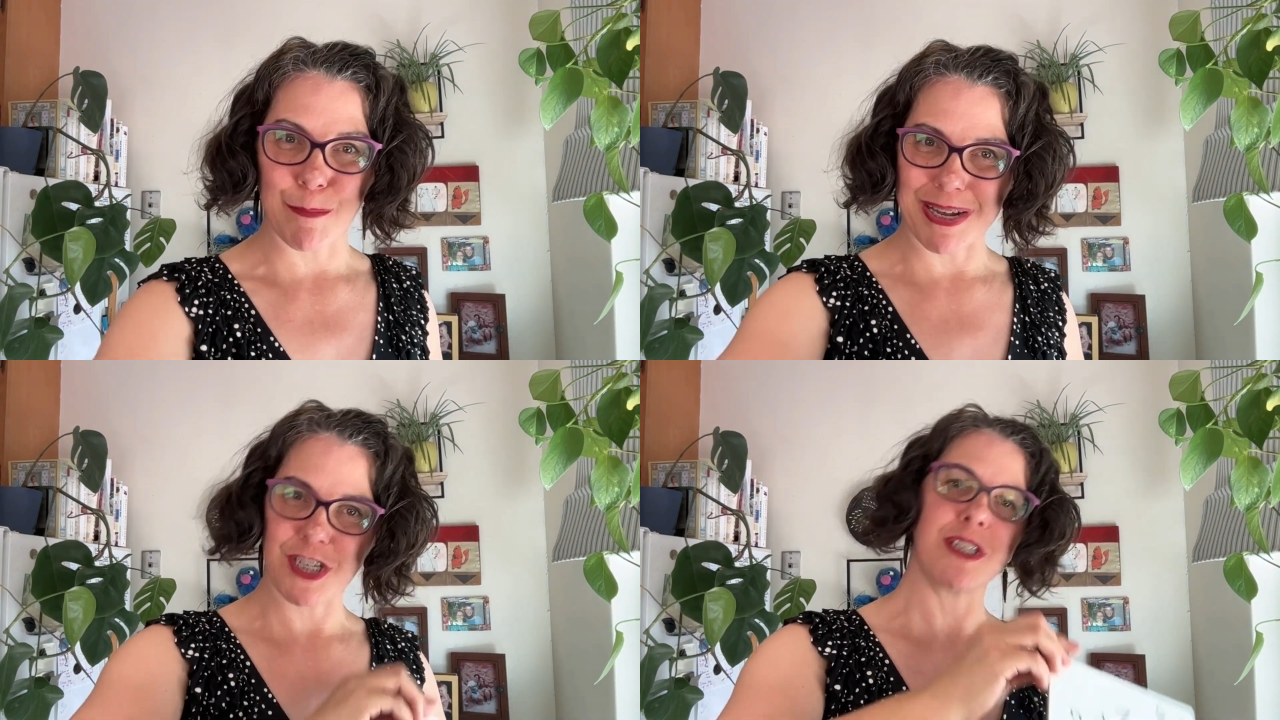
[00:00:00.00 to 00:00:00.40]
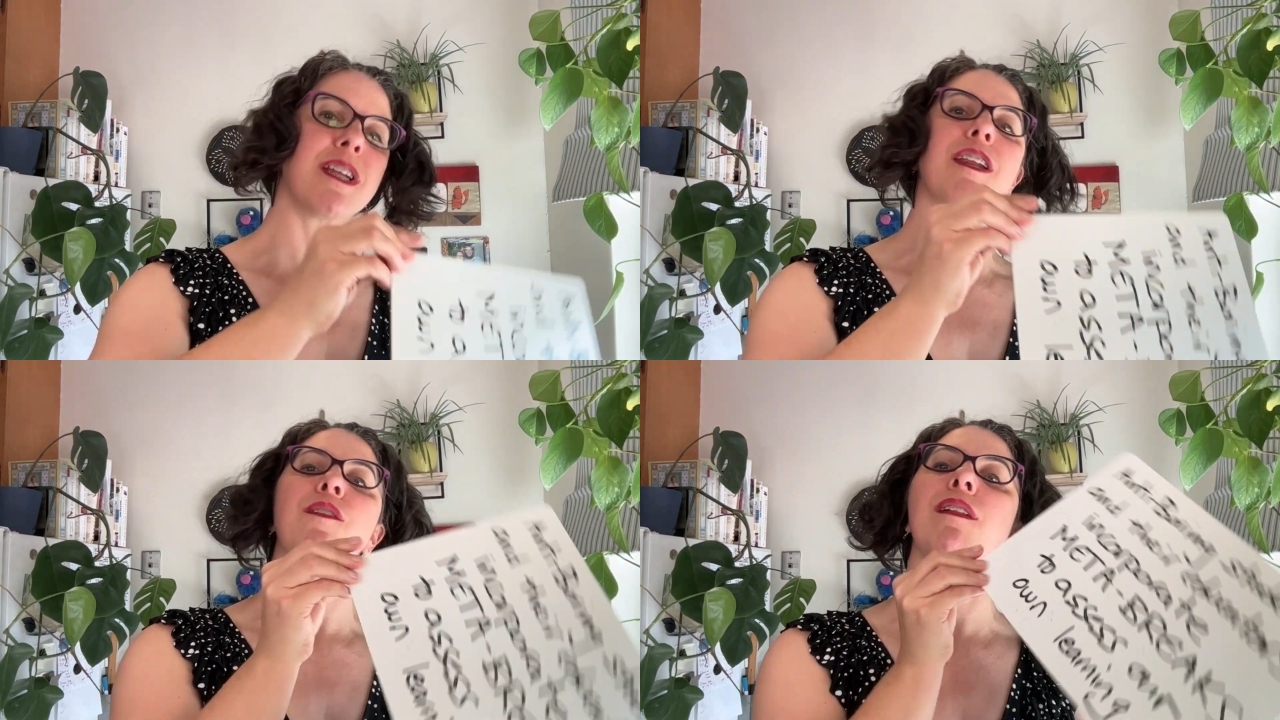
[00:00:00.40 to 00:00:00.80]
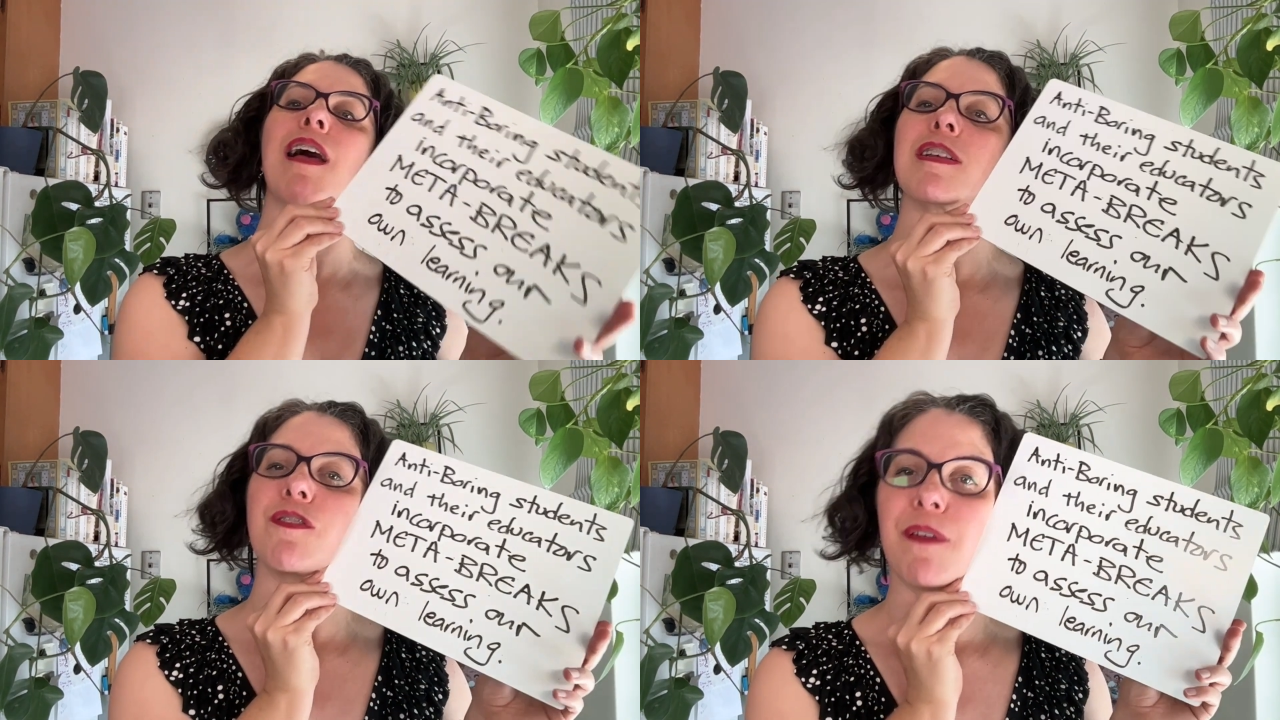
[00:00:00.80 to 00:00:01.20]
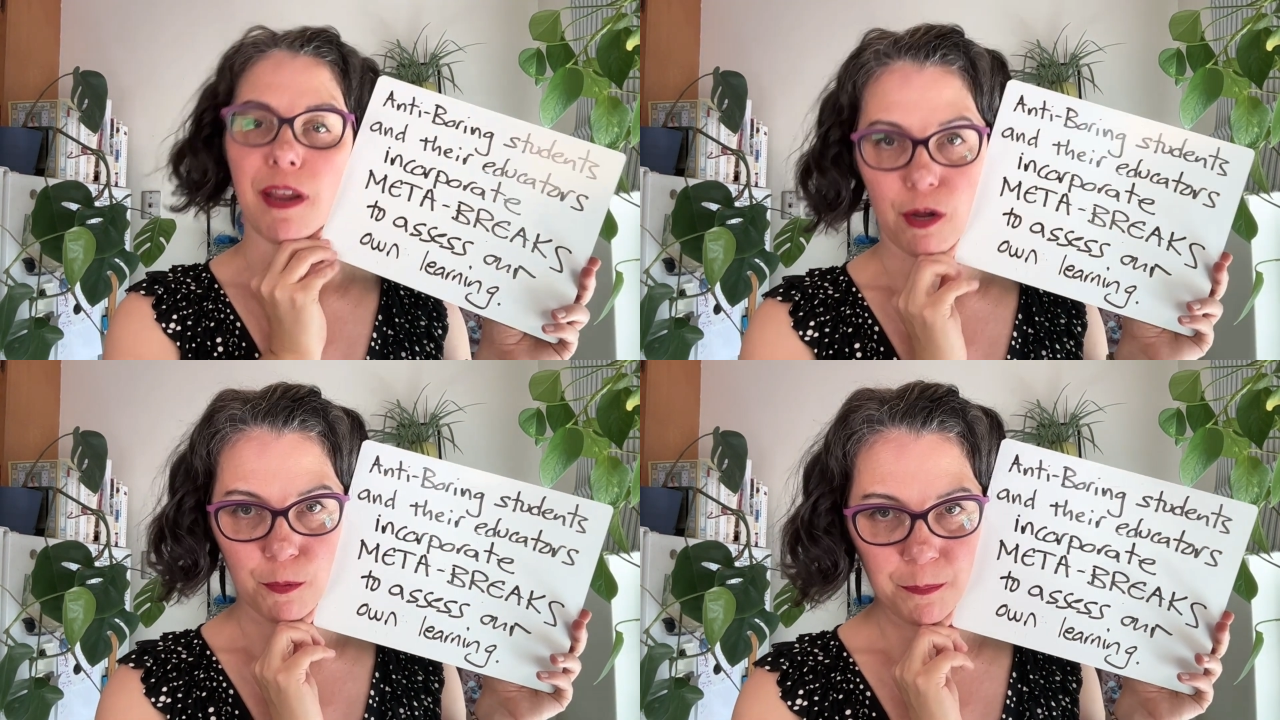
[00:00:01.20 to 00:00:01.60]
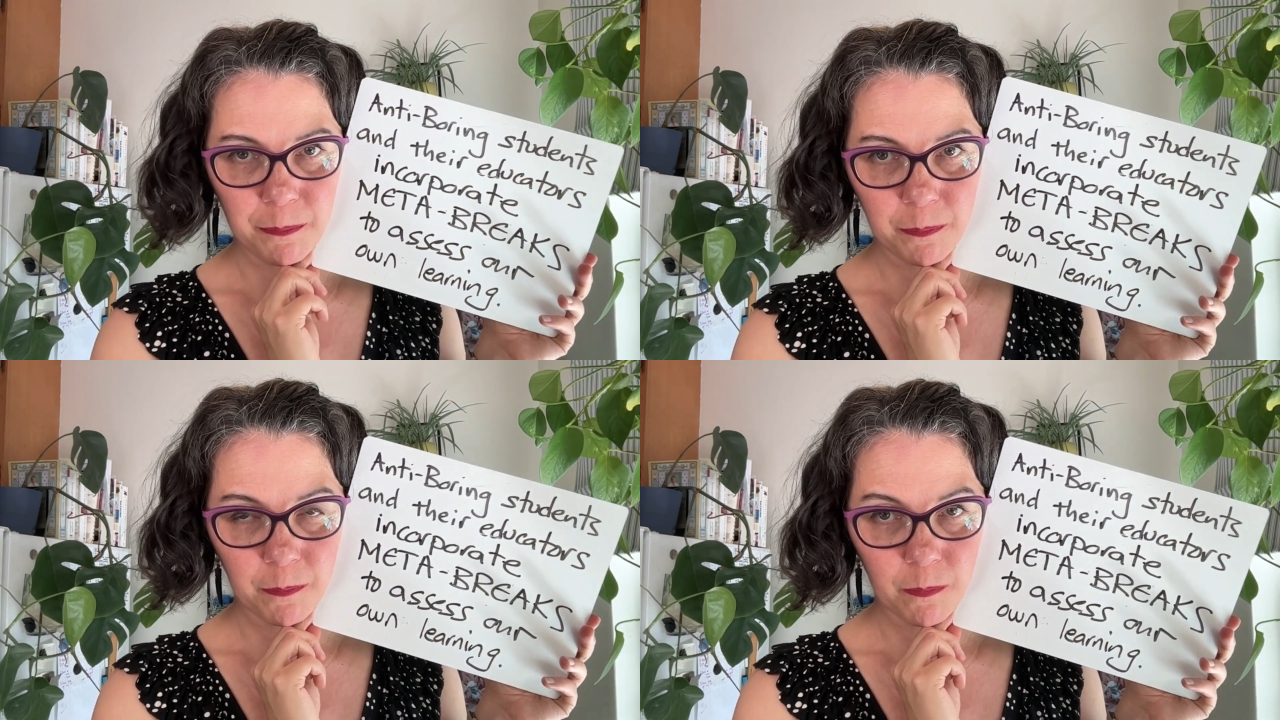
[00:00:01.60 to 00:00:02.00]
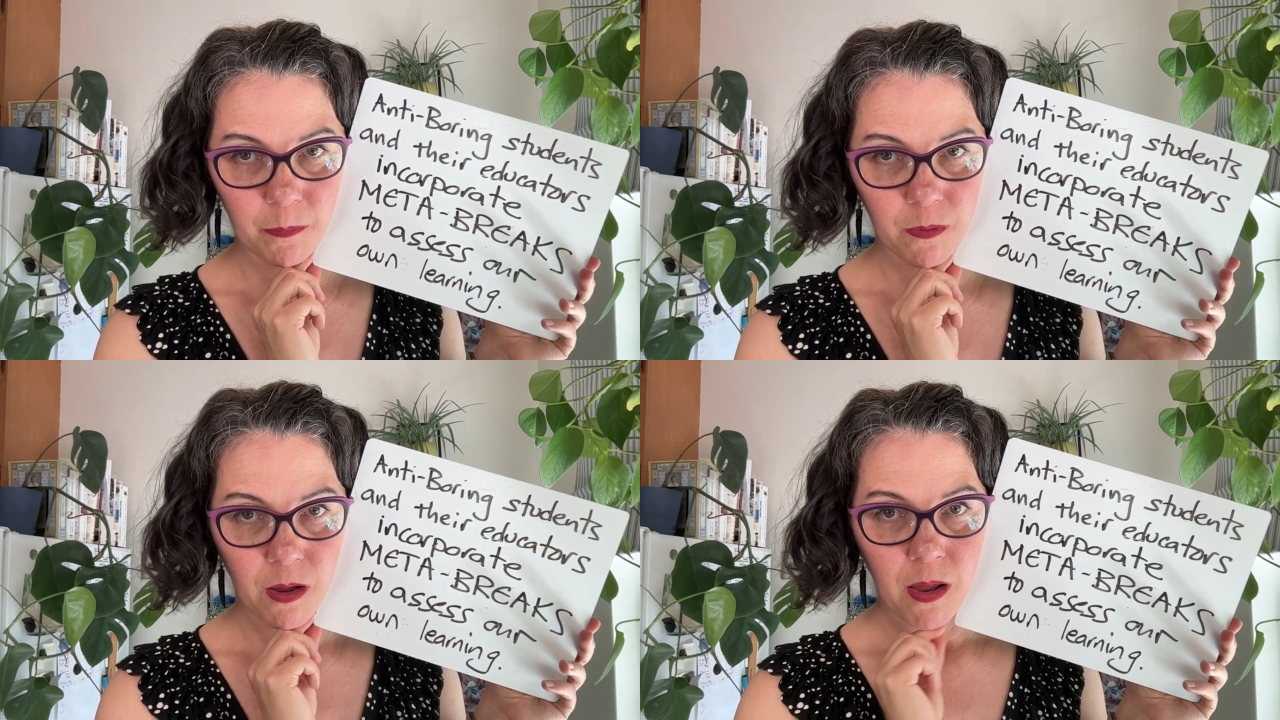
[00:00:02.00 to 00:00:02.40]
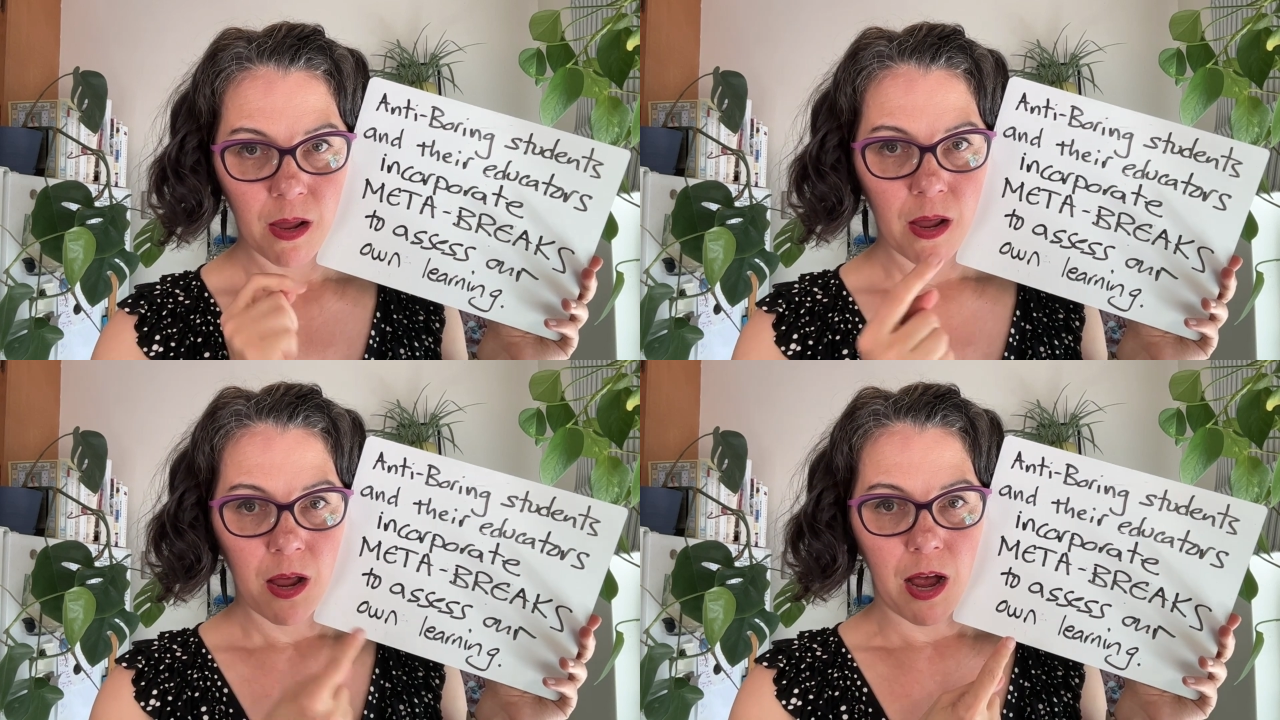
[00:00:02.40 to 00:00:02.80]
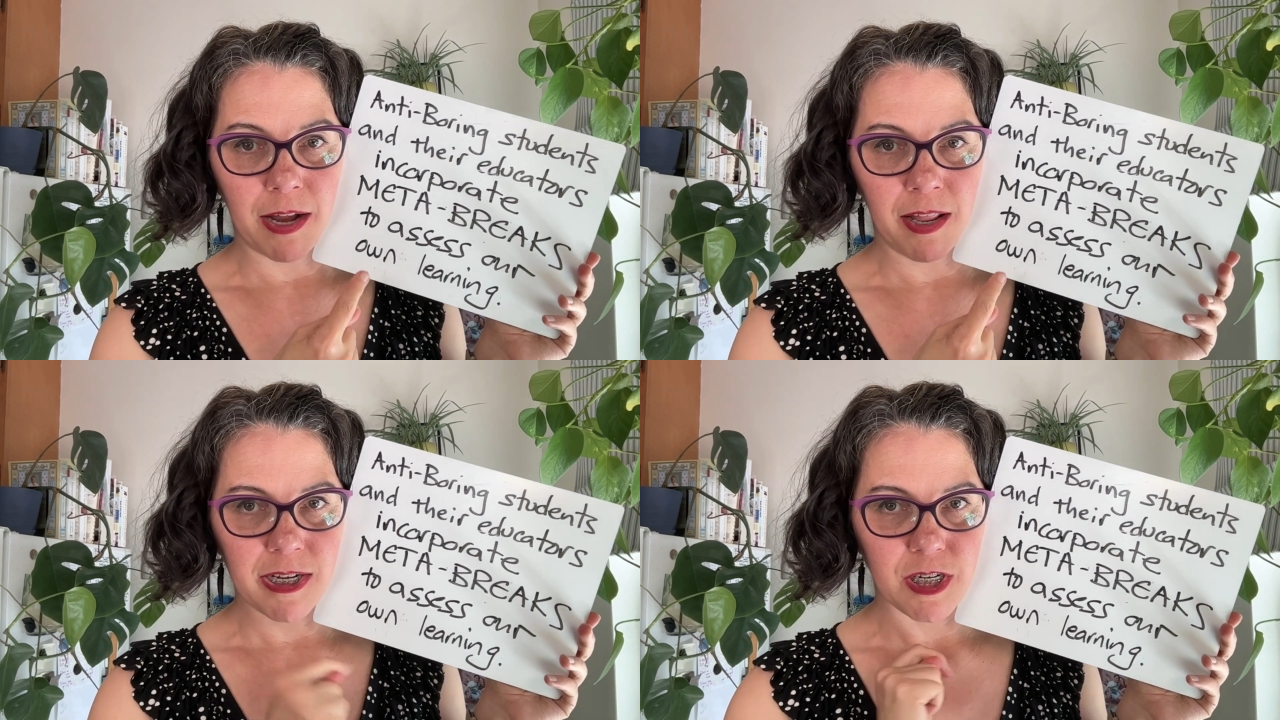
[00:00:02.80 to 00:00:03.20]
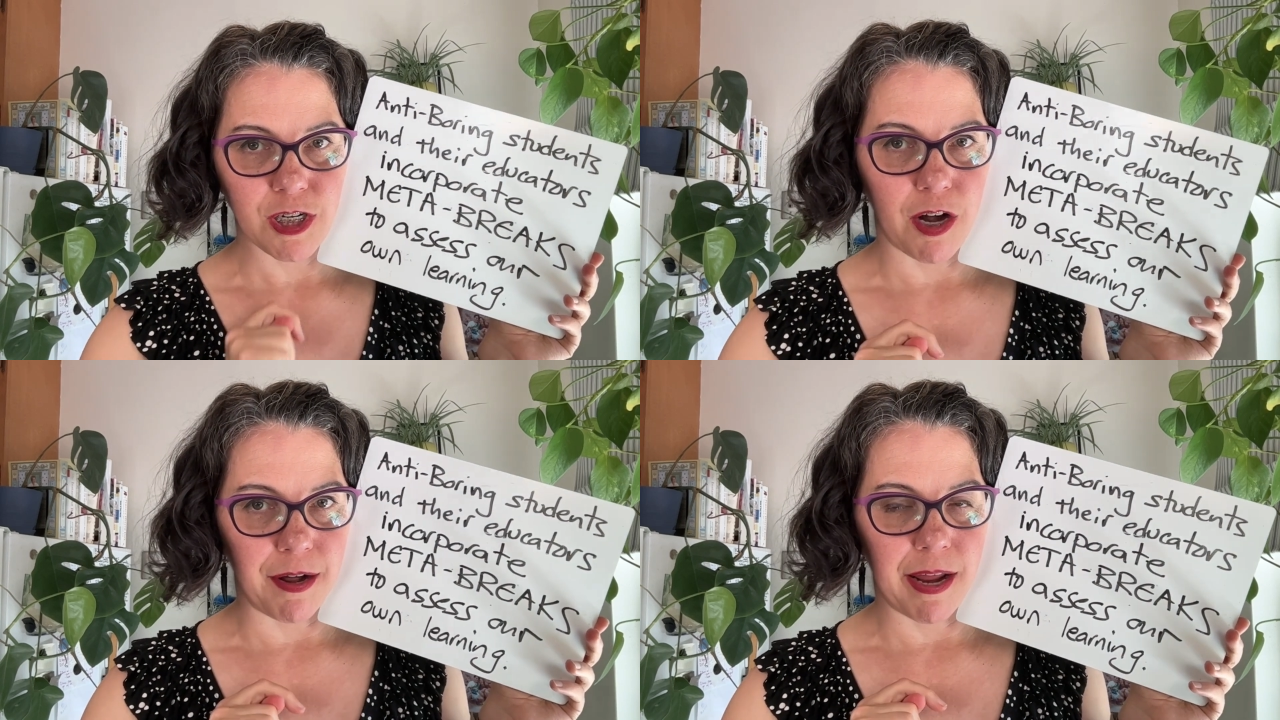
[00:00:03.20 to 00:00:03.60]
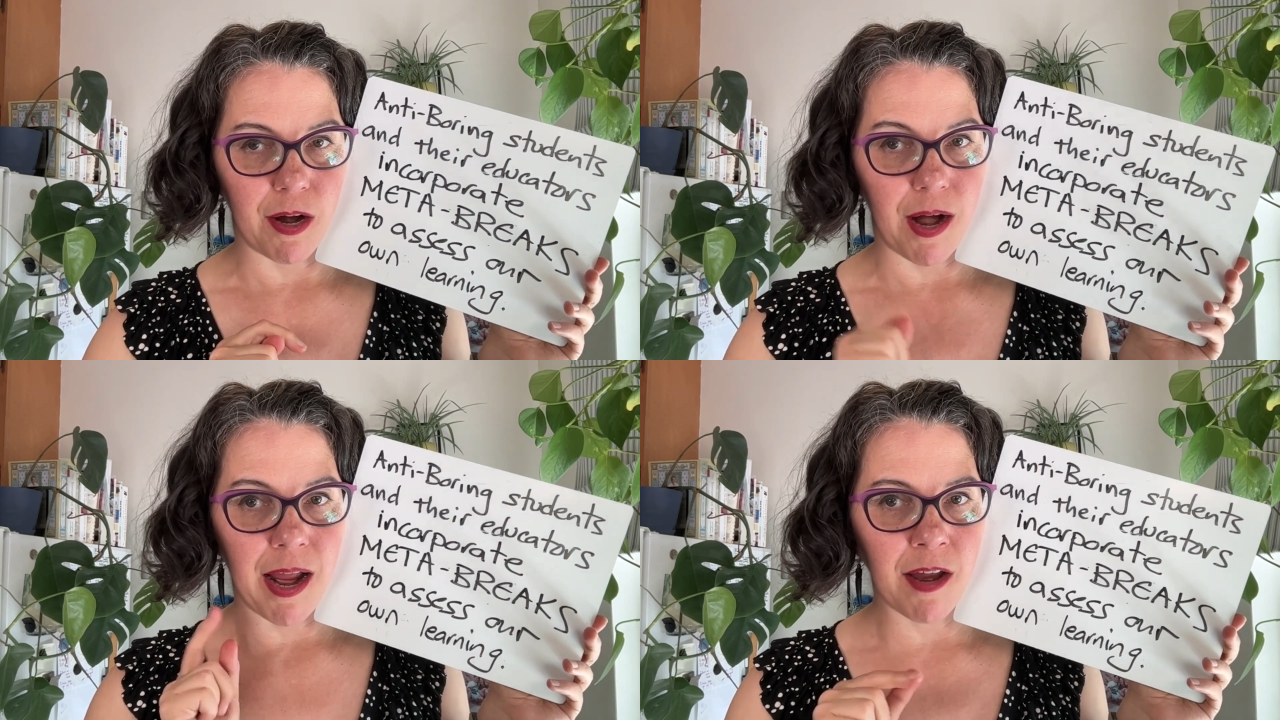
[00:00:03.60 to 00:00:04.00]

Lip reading: I mentioned it in the last video, I'd like to start here.